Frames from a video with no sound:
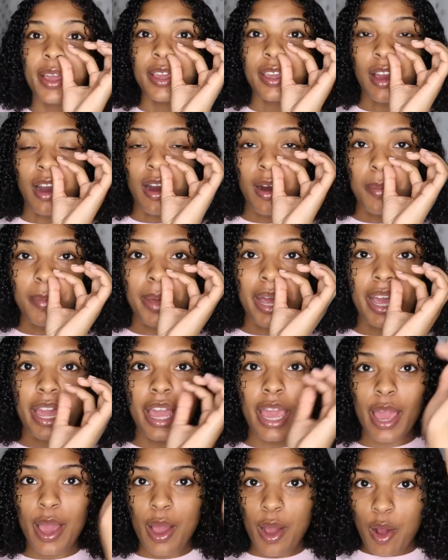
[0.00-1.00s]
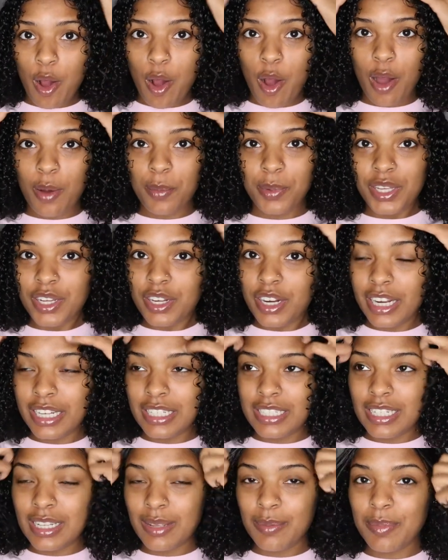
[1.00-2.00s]
Y'all might call me
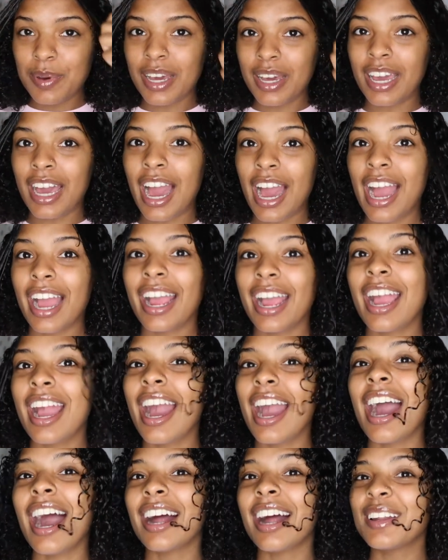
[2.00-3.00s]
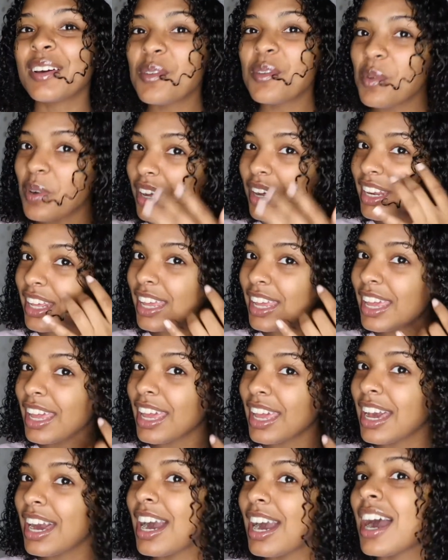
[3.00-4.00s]
crazy, but I kind of want
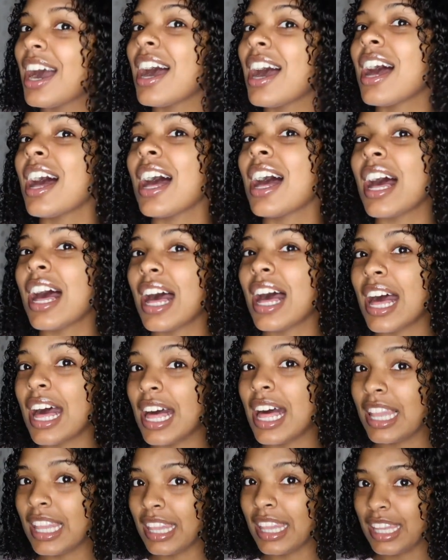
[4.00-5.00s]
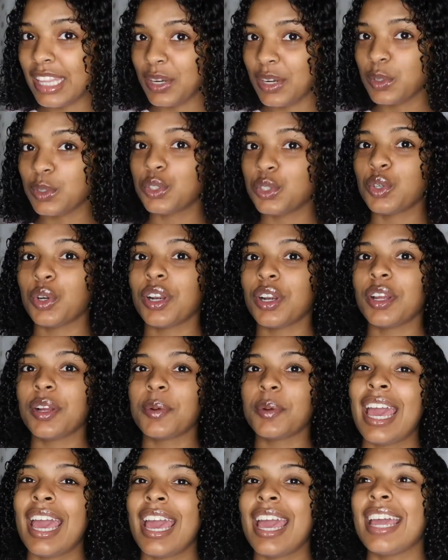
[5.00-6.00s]
it a little
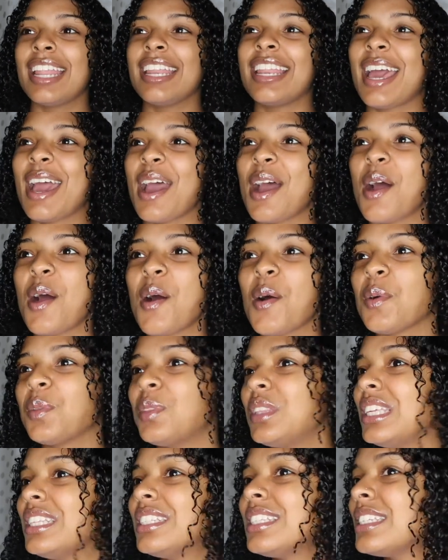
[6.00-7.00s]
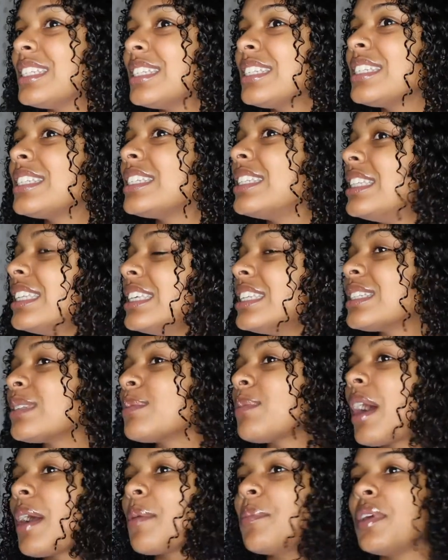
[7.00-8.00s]
shorter. Now, this
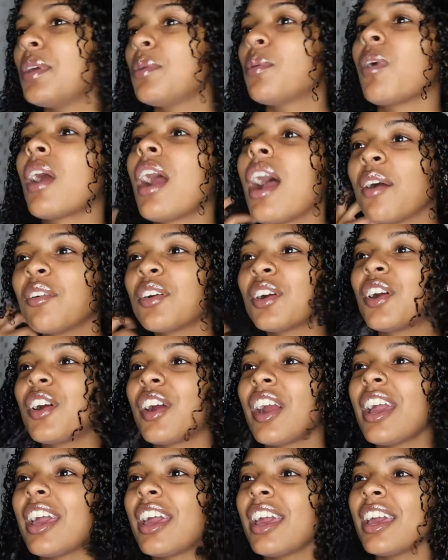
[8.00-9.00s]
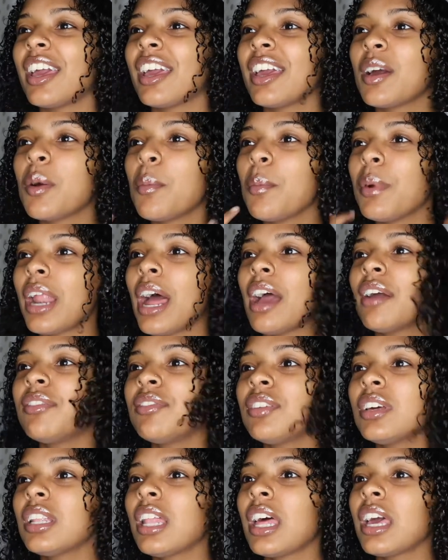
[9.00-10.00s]
might be where I regret, but I
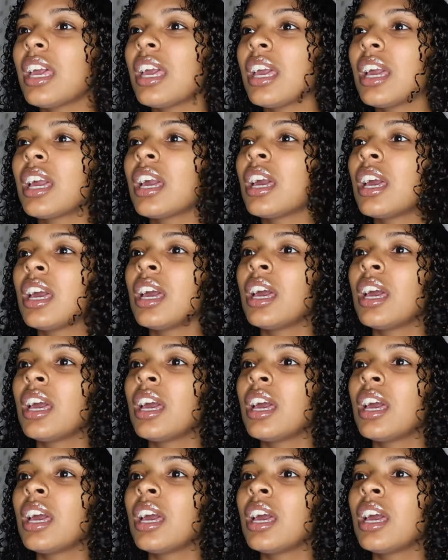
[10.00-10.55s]
feel like,